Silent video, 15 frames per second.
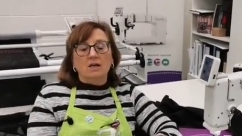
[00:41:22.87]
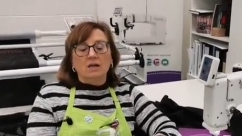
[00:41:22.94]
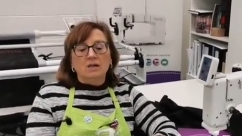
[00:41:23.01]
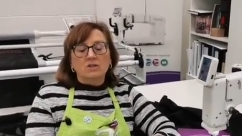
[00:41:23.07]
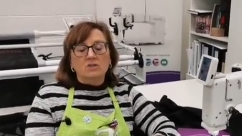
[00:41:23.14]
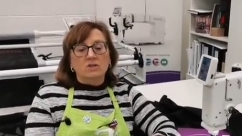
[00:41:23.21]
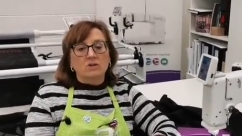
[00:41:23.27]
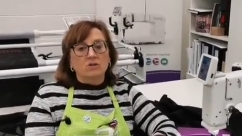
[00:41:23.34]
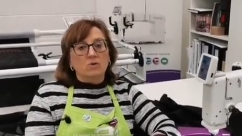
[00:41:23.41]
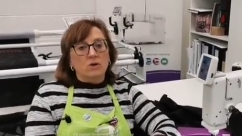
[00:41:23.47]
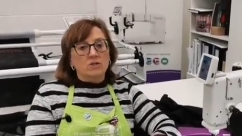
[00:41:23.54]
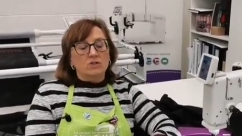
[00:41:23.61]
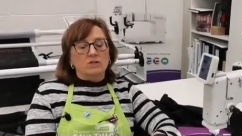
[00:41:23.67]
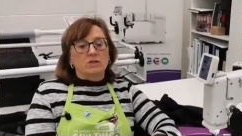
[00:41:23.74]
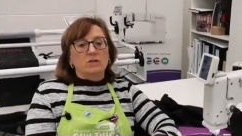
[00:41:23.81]
It's a good
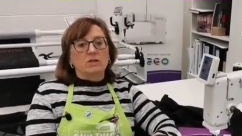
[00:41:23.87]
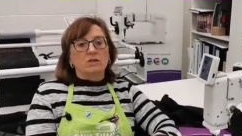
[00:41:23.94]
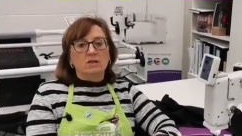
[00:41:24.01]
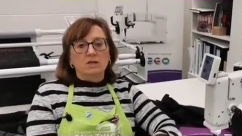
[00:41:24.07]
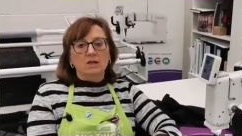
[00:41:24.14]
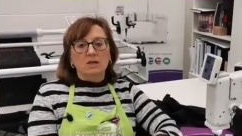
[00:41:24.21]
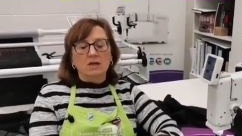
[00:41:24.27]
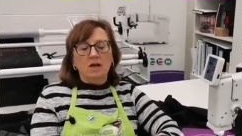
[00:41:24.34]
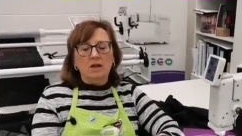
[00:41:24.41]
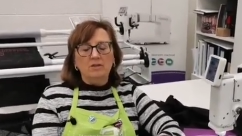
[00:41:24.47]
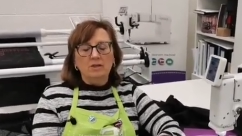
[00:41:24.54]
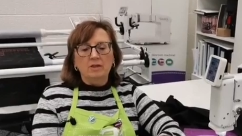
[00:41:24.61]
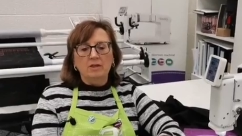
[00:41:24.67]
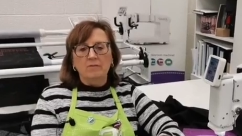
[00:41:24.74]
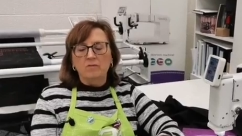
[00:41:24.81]
question.
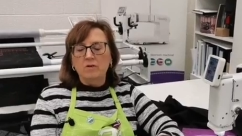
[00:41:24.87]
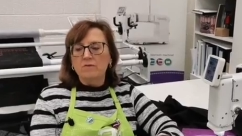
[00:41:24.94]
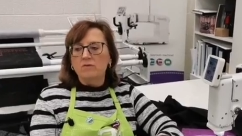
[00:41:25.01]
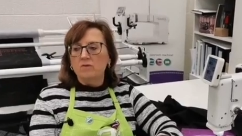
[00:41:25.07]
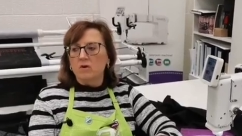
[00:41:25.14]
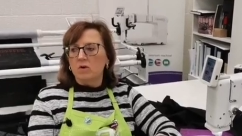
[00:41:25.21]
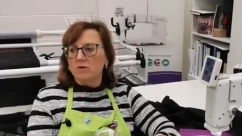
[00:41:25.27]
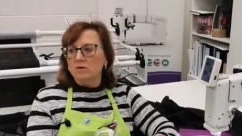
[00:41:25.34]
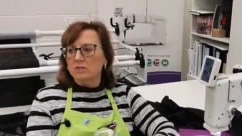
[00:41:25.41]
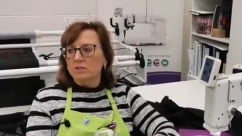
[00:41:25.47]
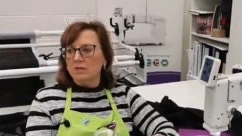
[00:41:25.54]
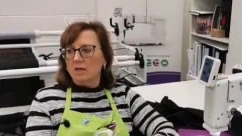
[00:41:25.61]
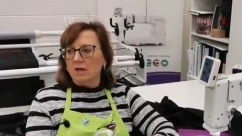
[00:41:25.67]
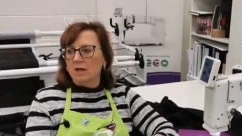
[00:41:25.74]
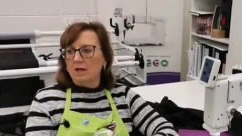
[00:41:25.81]
I think if we've got,
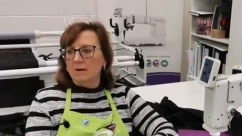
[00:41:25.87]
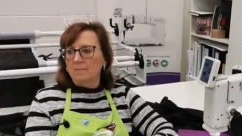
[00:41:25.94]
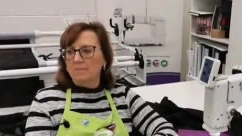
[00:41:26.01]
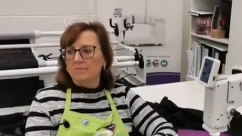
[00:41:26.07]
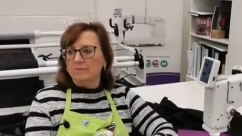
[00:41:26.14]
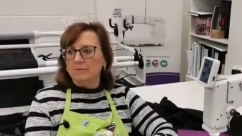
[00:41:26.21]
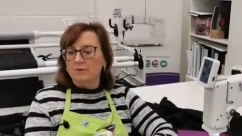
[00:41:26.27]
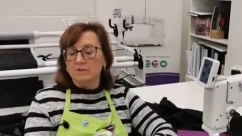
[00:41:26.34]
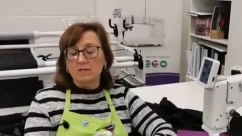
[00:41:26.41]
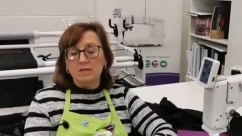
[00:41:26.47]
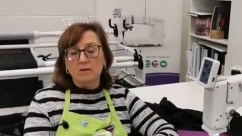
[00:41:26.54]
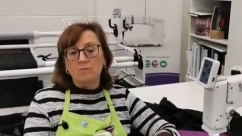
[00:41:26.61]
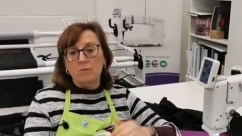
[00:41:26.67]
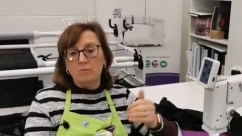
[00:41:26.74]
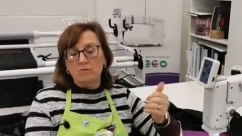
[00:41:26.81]

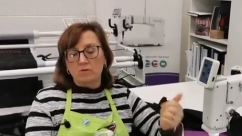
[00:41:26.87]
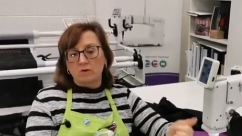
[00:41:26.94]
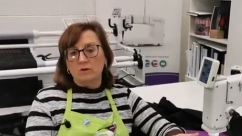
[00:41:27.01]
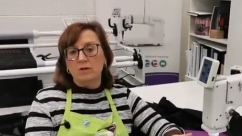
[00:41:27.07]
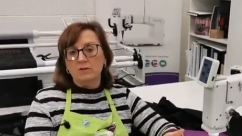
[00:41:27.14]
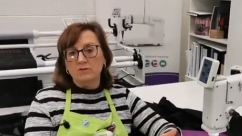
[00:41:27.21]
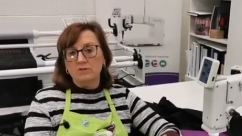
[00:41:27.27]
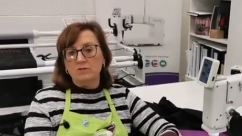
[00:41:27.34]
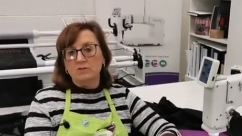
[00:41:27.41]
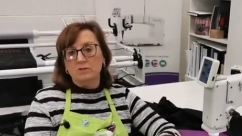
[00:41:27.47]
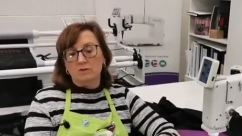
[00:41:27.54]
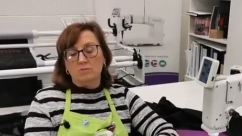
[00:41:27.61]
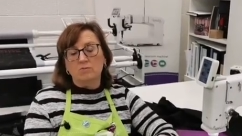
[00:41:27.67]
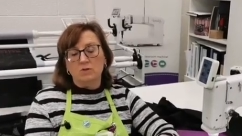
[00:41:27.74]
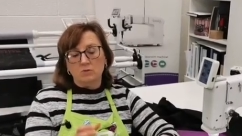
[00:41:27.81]
certainly when we've got
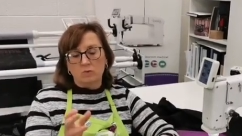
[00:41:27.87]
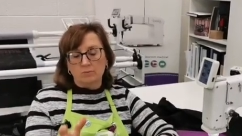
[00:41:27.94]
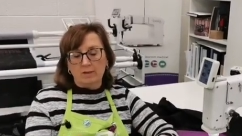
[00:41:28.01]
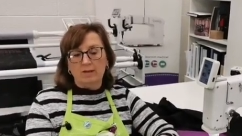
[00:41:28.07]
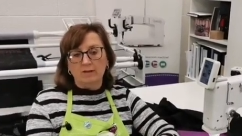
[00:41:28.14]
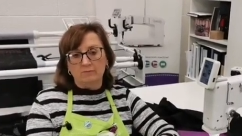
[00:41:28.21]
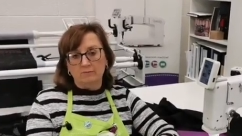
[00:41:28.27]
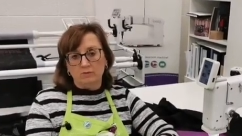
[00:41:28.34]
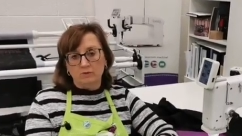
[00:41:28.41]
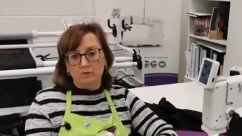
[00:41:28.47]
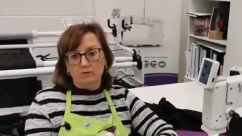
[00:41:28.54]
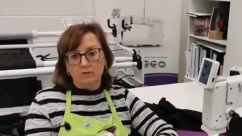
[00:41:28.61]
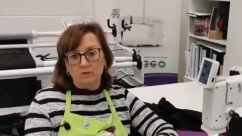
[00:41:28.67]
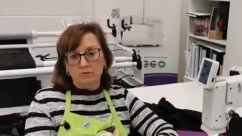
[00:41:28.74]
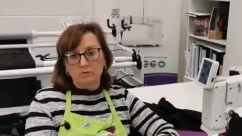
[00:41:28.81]
classes, which we're planning for
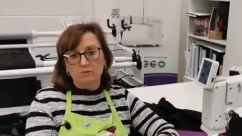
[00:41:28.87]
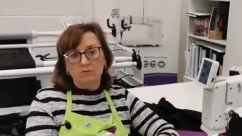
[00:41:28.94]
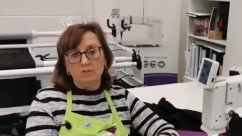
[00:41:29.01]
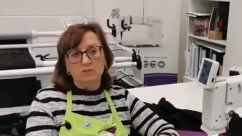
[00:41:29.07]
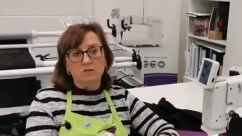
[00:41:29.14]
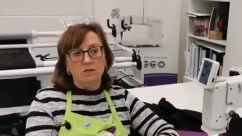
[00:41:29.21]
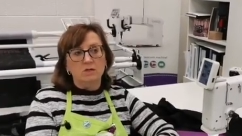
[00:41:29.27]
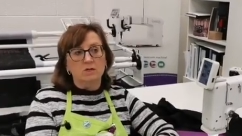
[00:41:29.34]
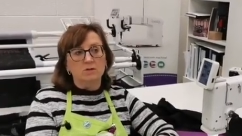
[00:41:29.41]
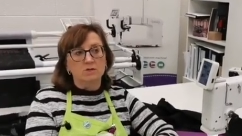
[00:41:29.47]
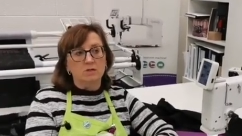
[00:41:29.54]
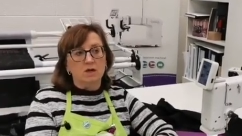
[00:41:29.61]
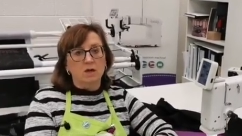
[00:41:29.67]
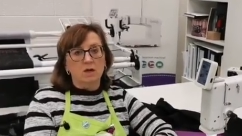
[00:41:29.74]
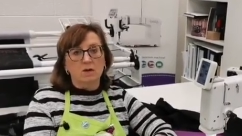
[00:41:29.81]
the June
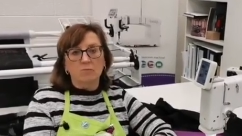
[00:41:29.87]
start,